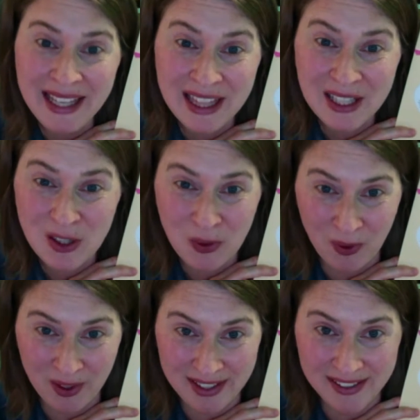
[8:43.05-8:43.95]
the
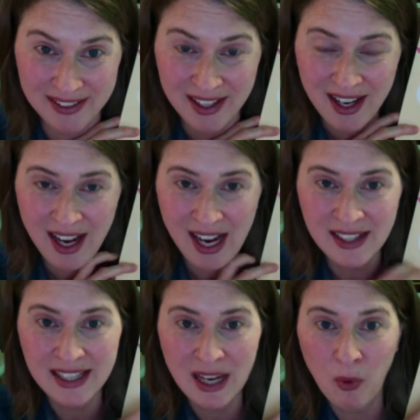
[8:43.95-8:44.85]
stories and
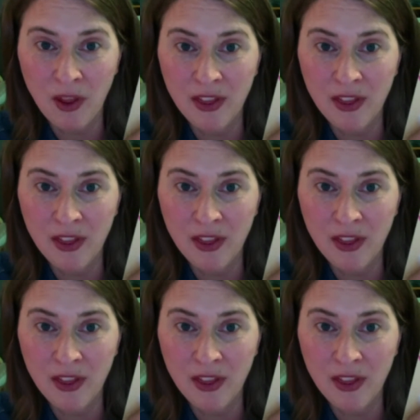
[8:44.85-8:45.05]
say, well,